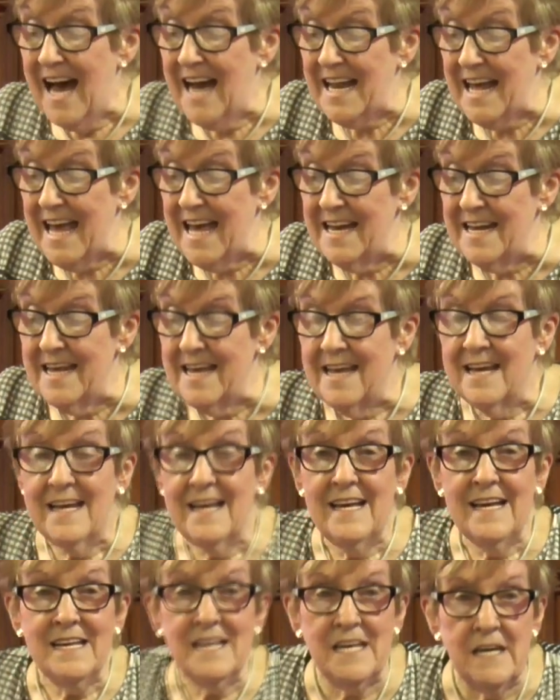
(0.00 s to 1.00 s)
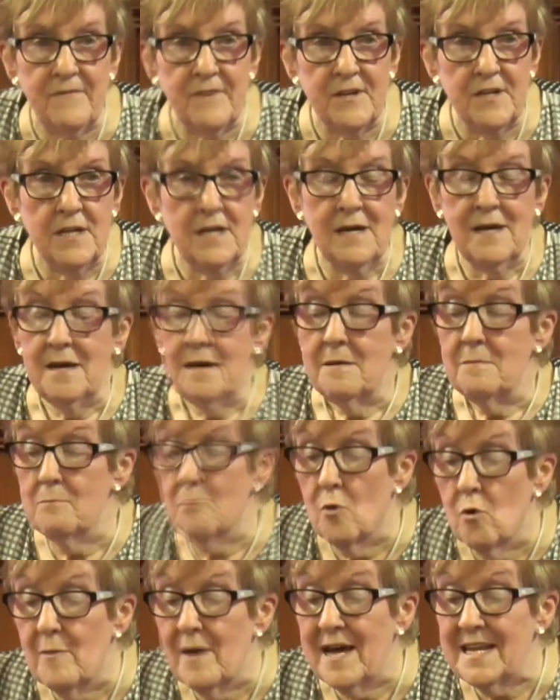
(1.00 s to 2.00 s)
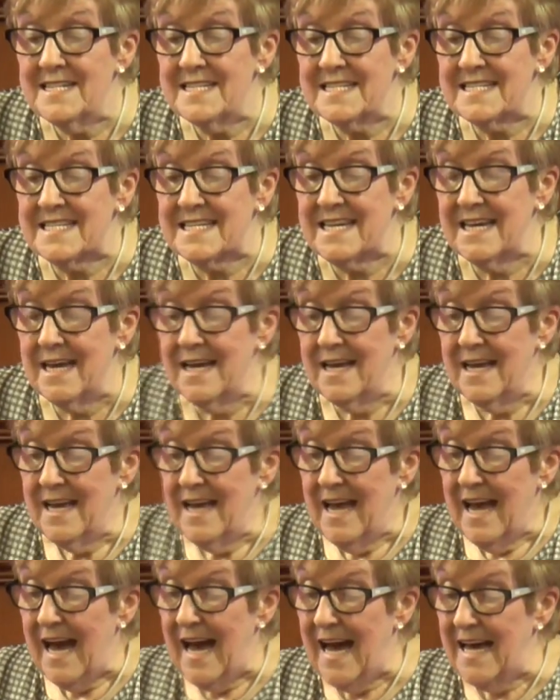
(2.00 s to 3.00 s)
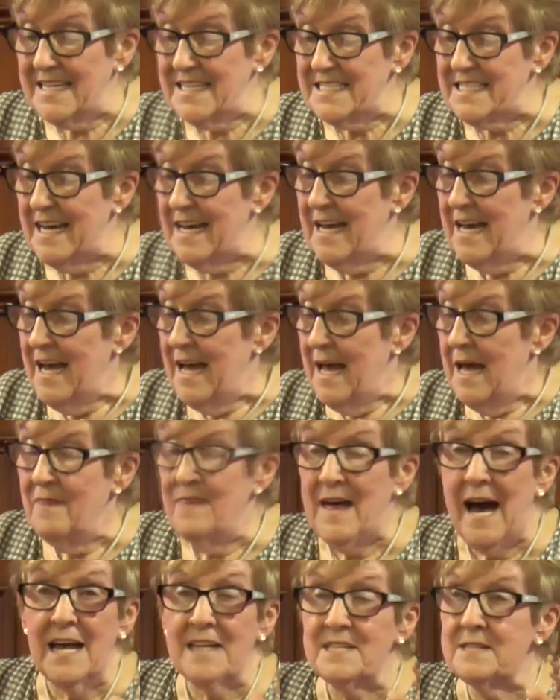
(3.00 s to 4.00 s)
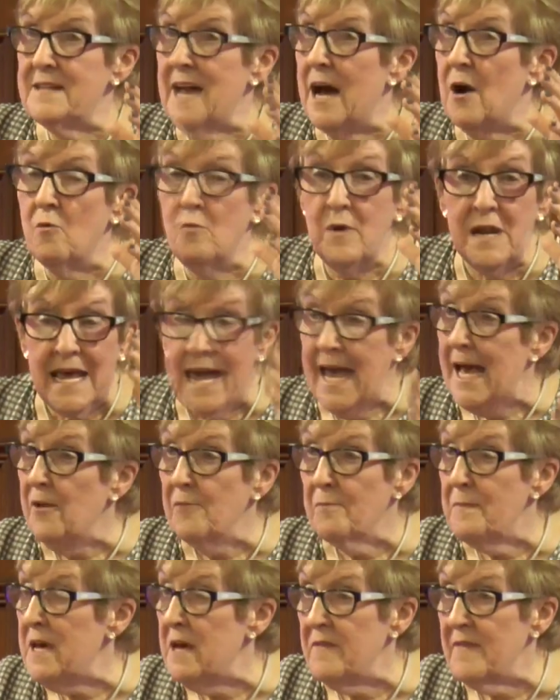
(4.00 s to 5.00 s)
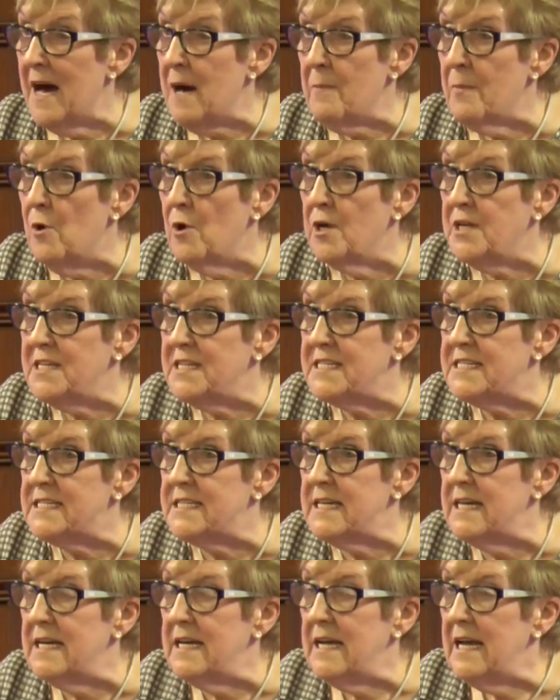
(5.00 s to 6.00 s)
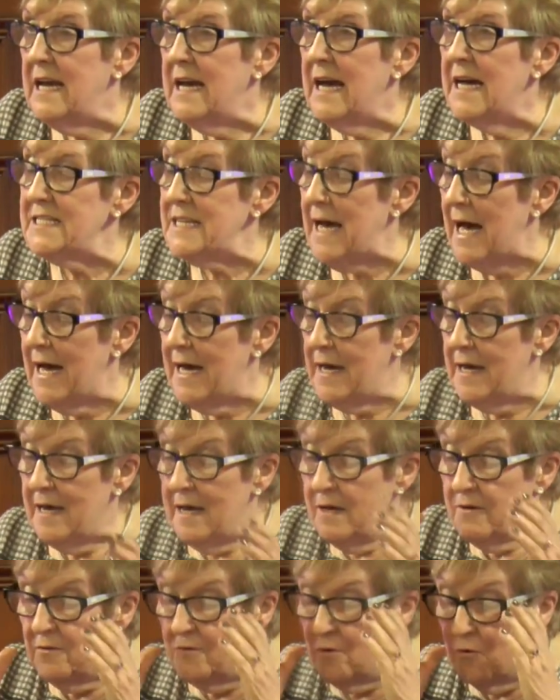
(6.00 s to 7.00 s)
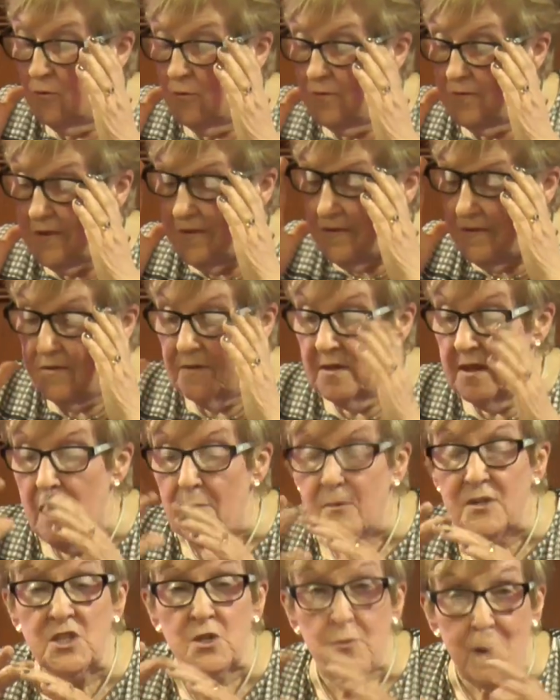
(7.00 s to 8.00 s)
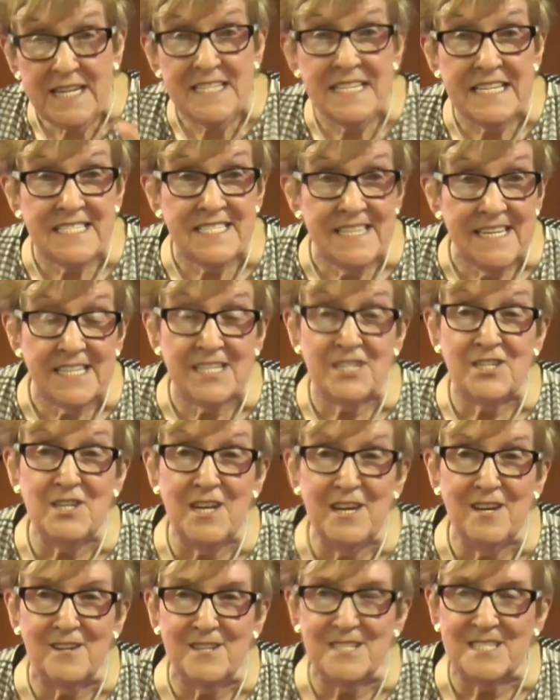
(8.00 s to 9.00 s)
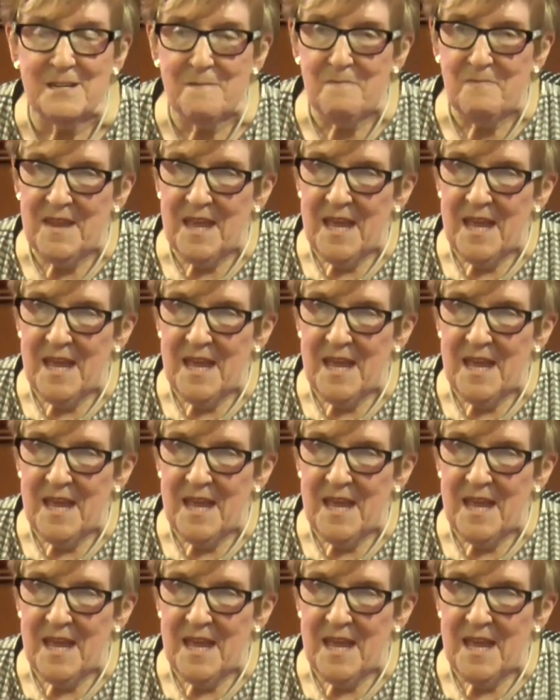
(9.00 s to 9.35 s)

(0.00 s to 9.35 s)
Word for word: at any given moment. And uh, that, that really helped me at that point. And, uh, you know, it was 26 years